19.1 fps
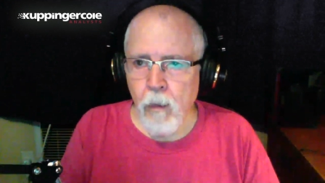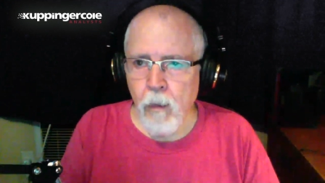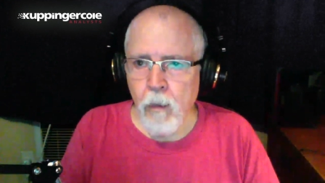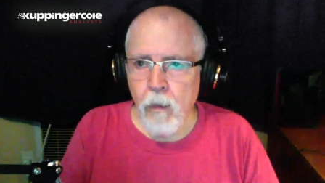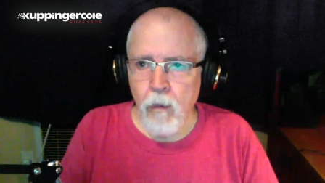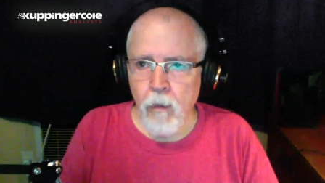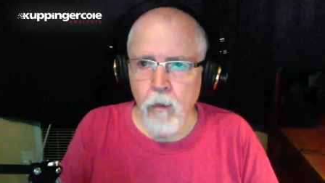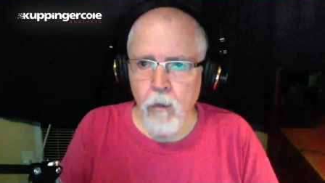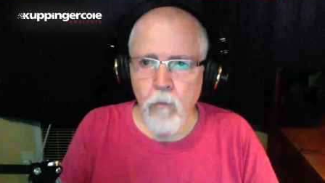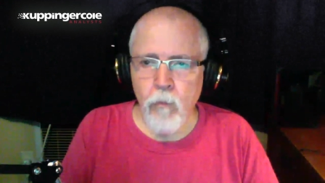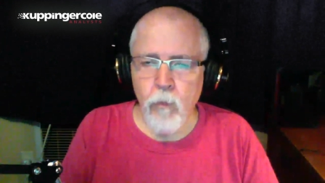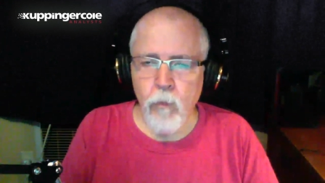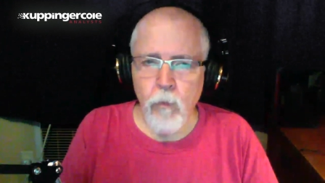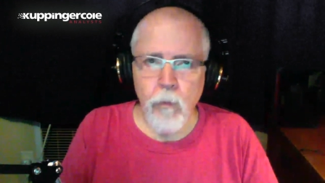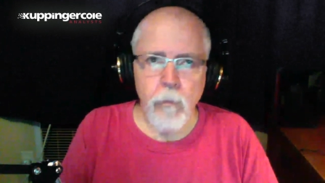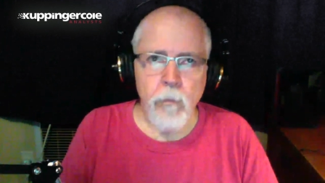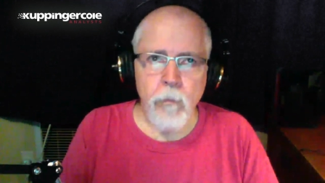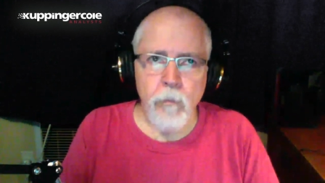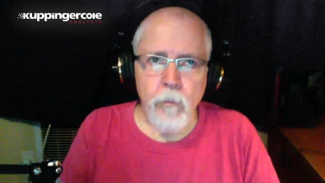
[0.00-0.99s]
you know,
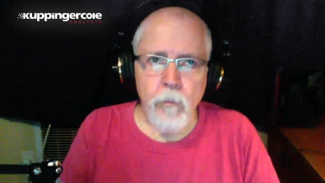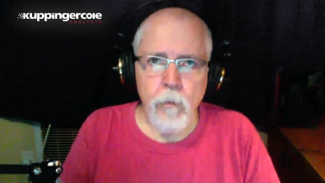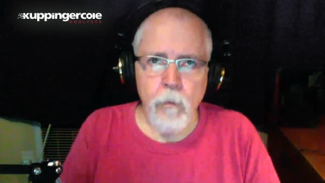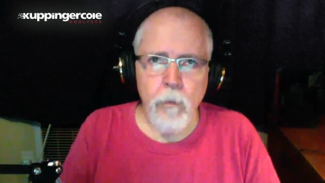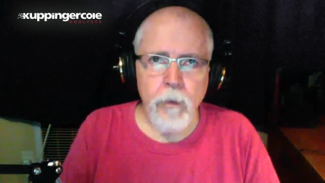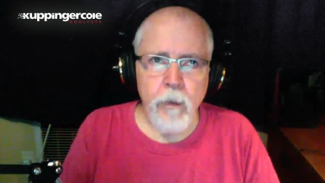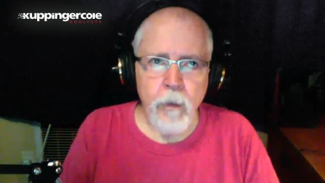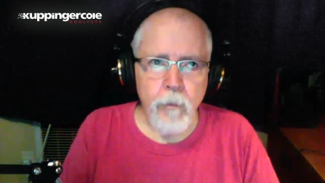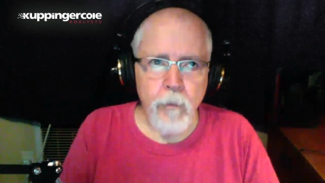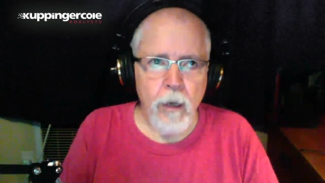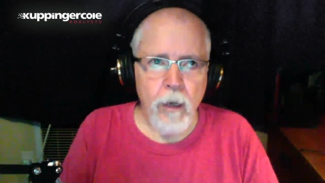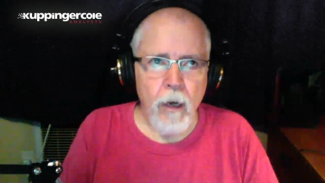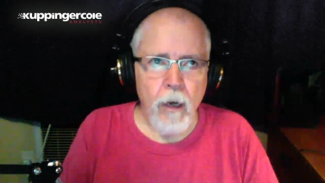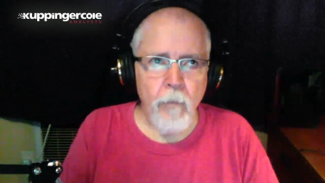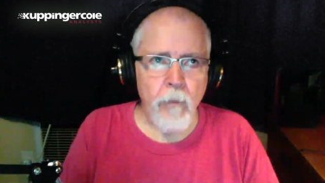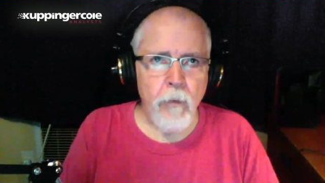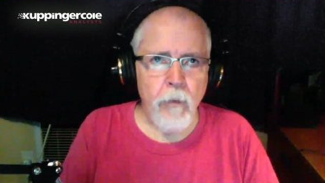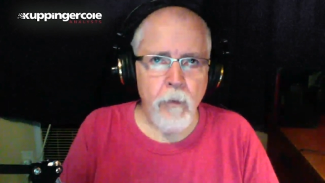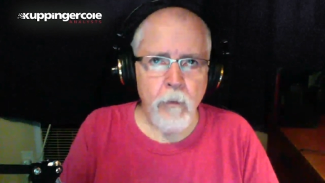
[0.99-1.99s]
for what Kim
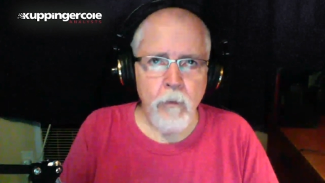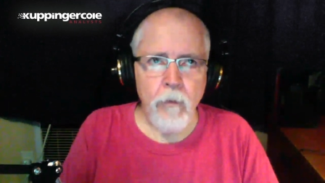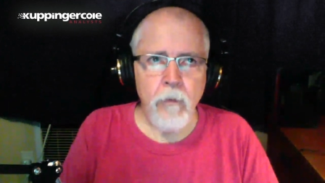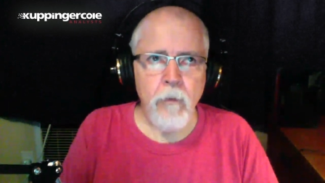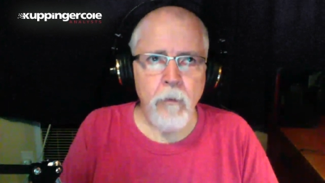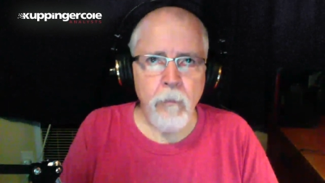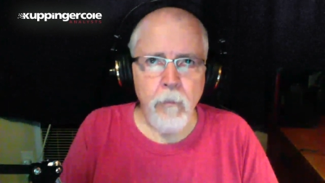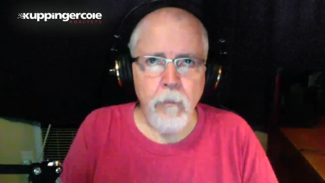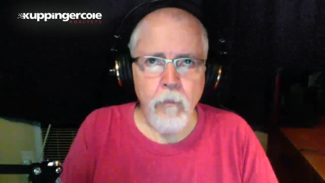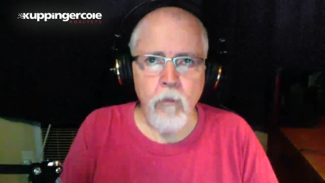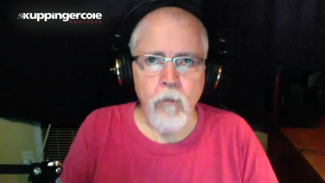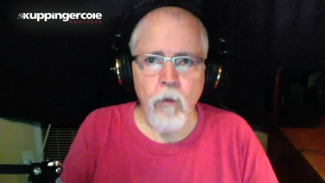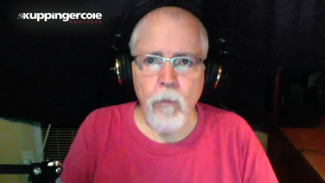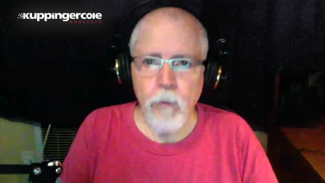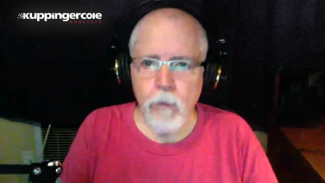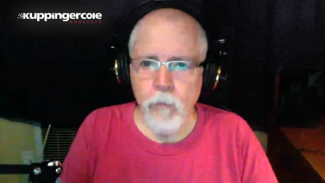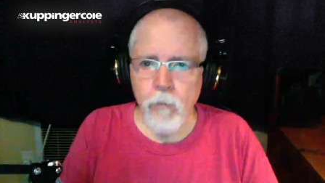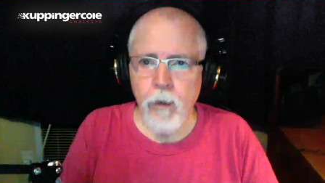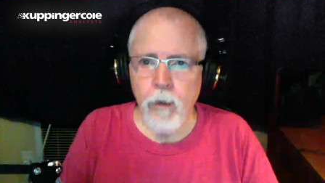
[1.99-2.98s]
Cameron, uh,
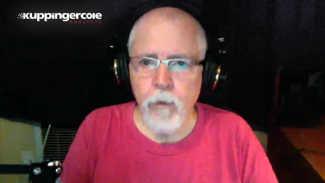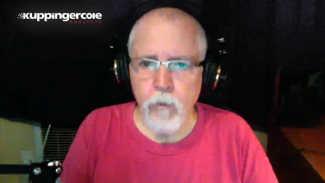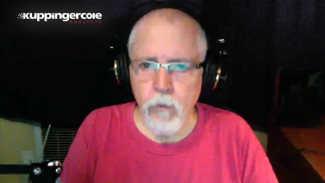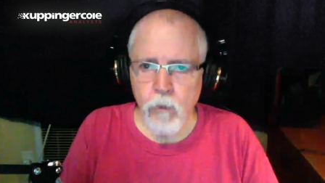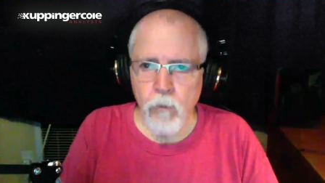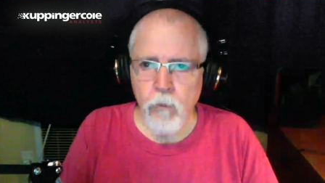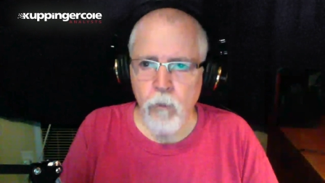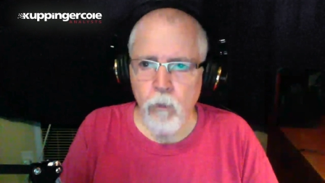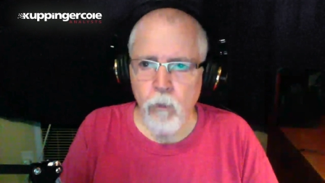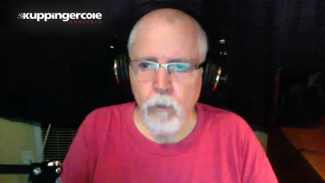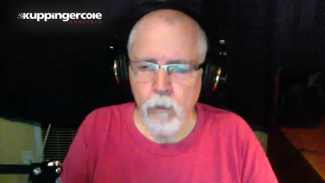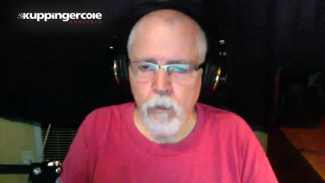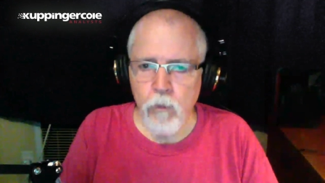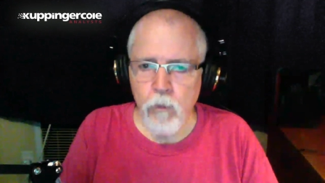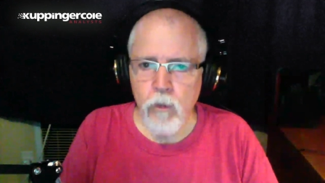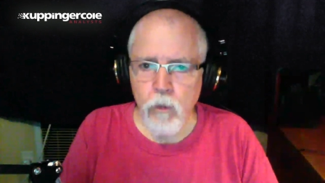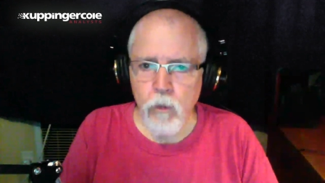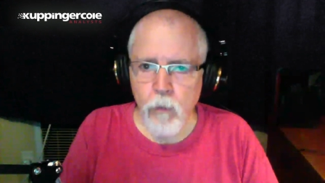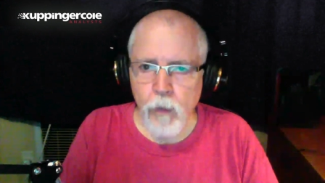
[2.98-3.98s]
formerly of Microsoft, called a
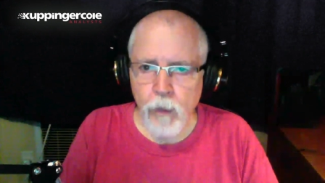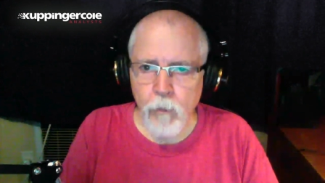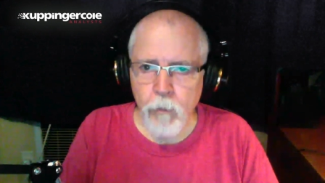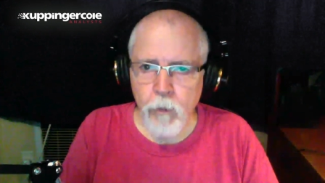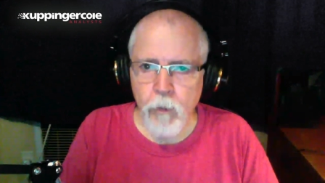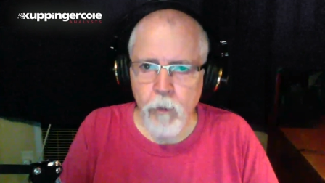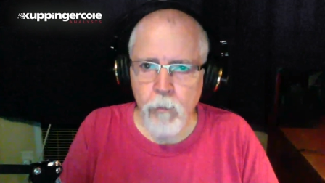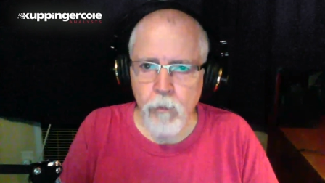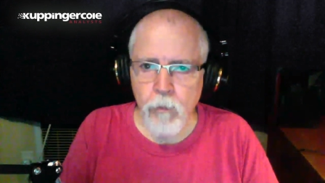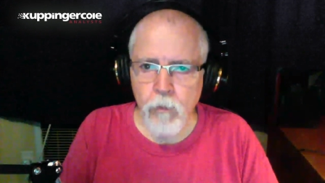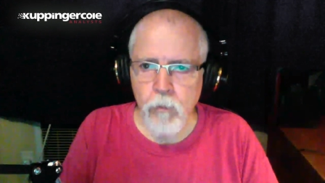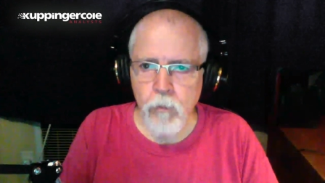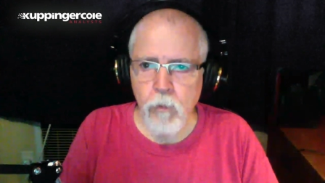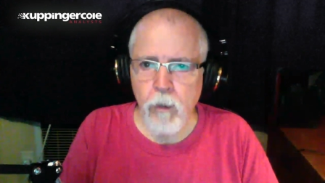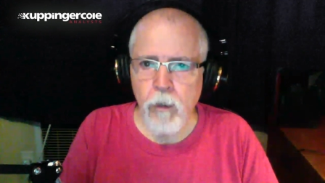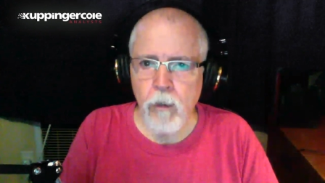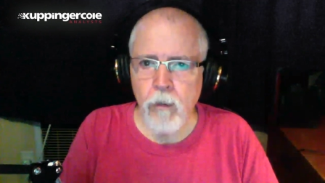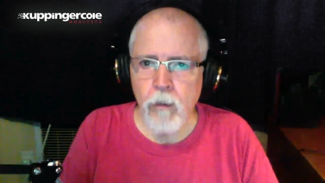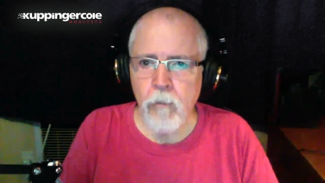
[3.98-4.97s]
constrained purpose,
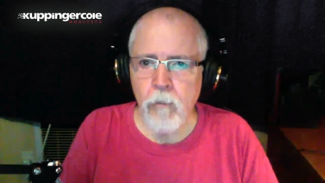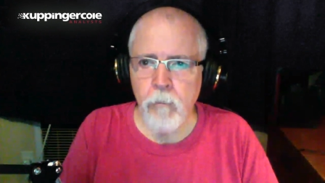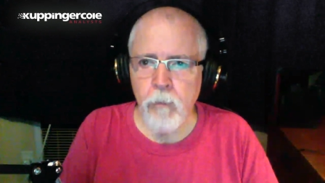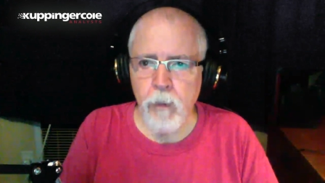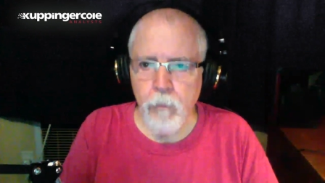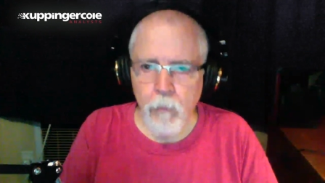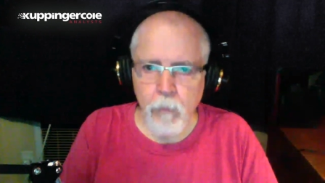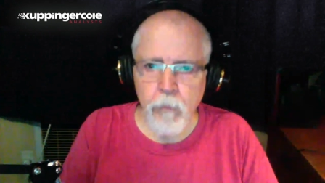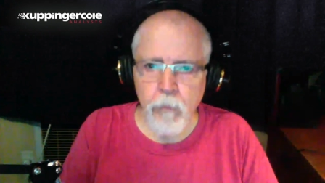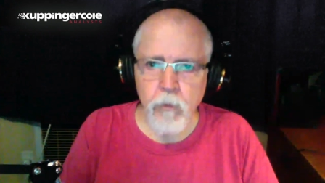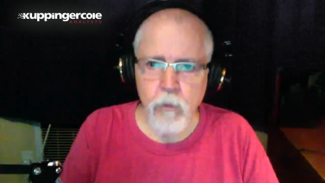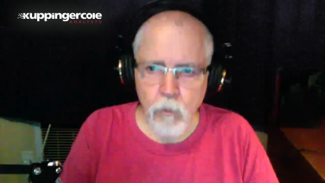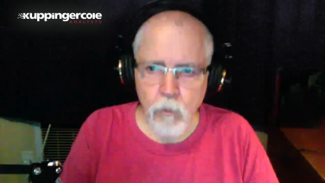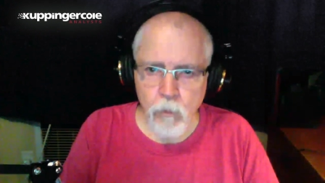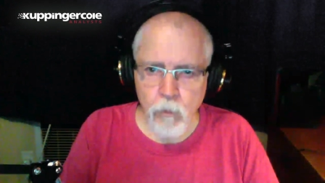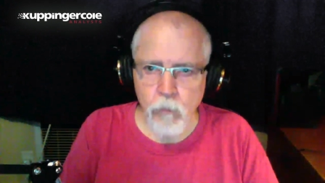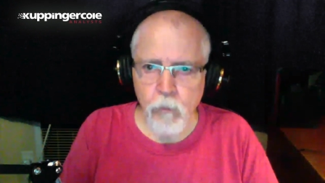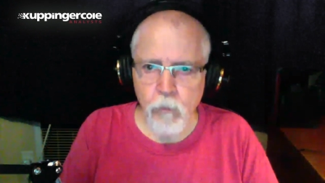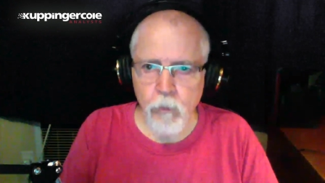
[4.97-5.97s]
right? Minimum
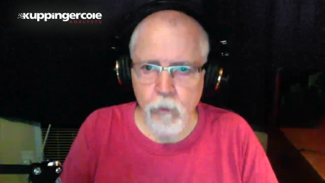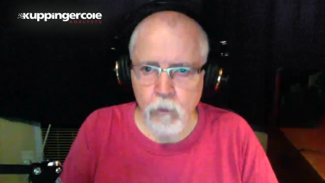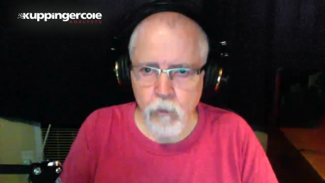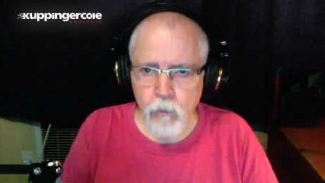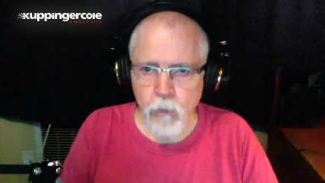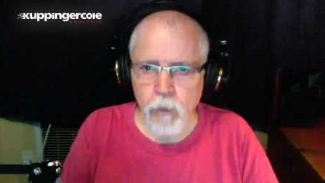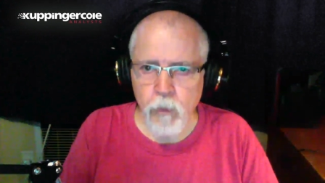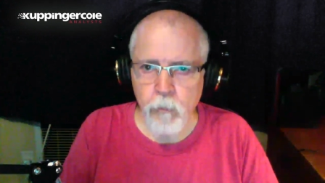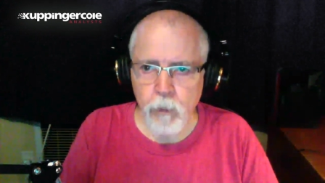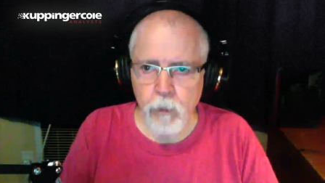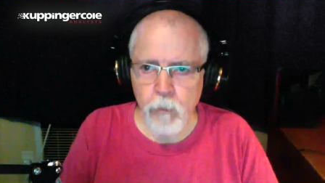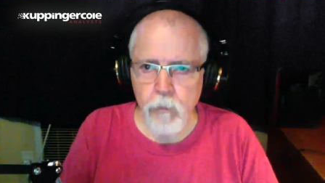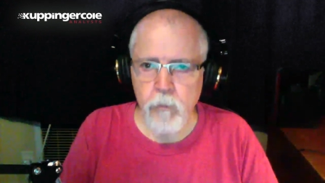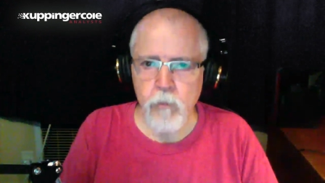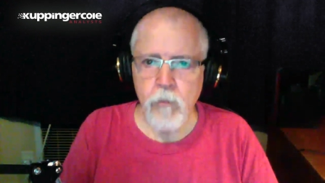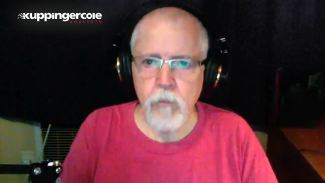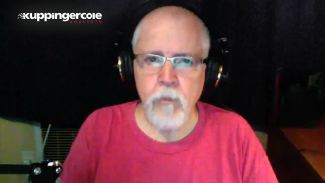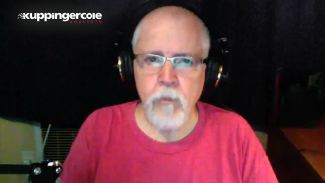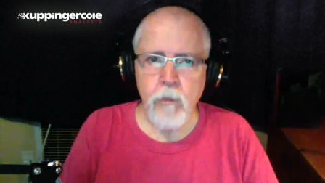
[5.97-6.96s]
disclosure for constrained
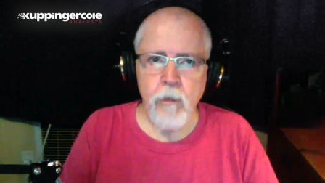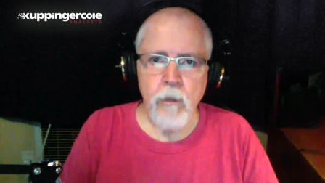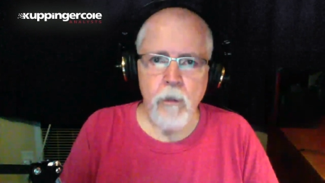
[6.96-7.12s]
purposes,